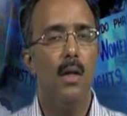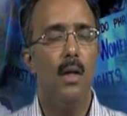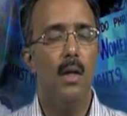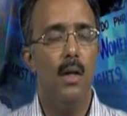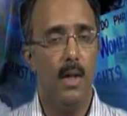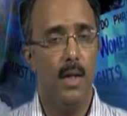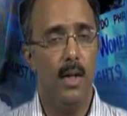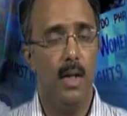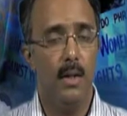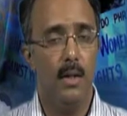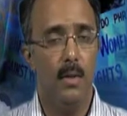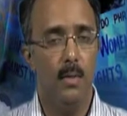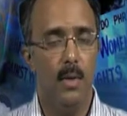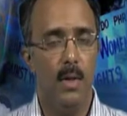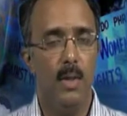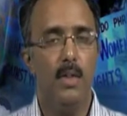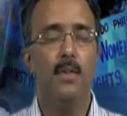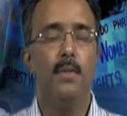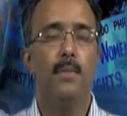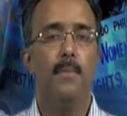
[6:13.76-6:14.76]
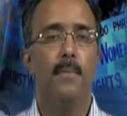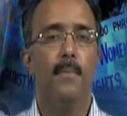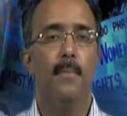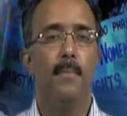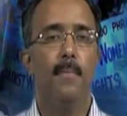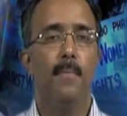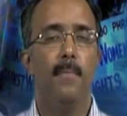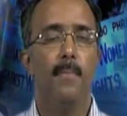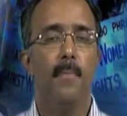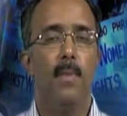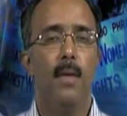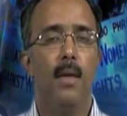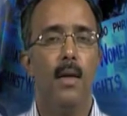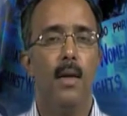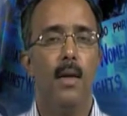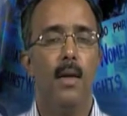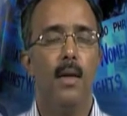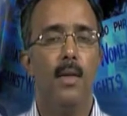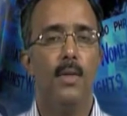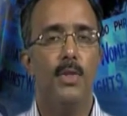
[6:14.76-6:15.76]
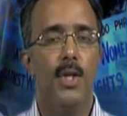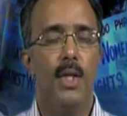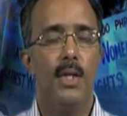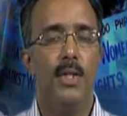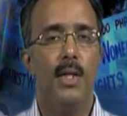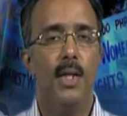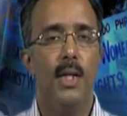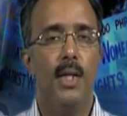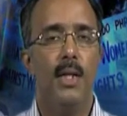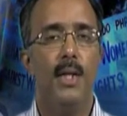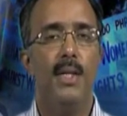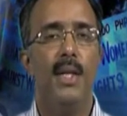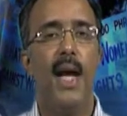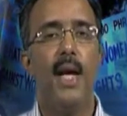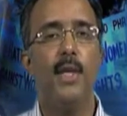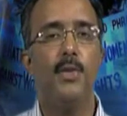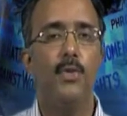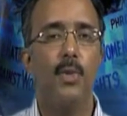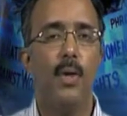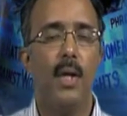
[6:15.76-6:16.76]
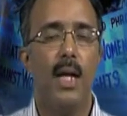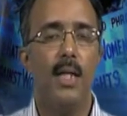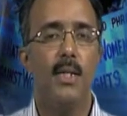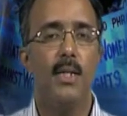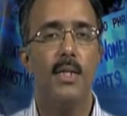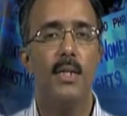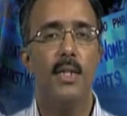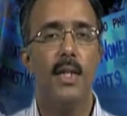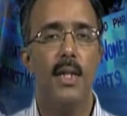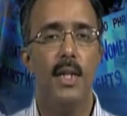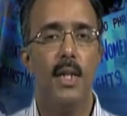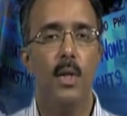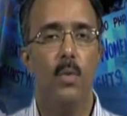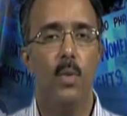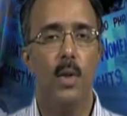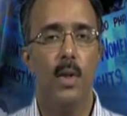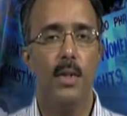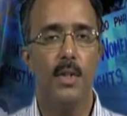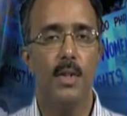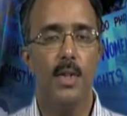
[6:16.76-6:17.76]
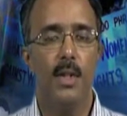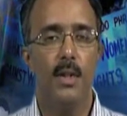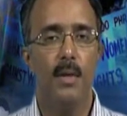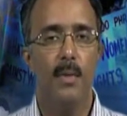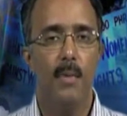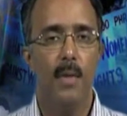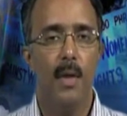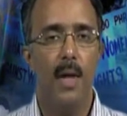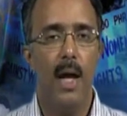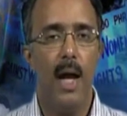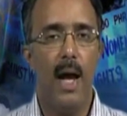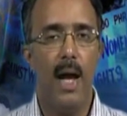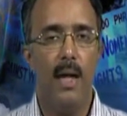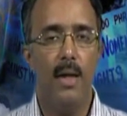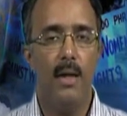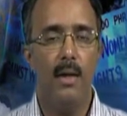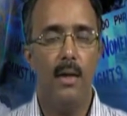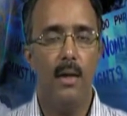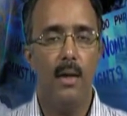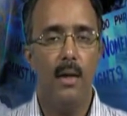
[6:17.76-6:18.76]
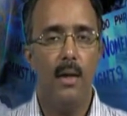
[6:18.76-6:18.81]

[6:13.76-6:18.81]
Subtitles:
In other words, gender naturalizes inequality and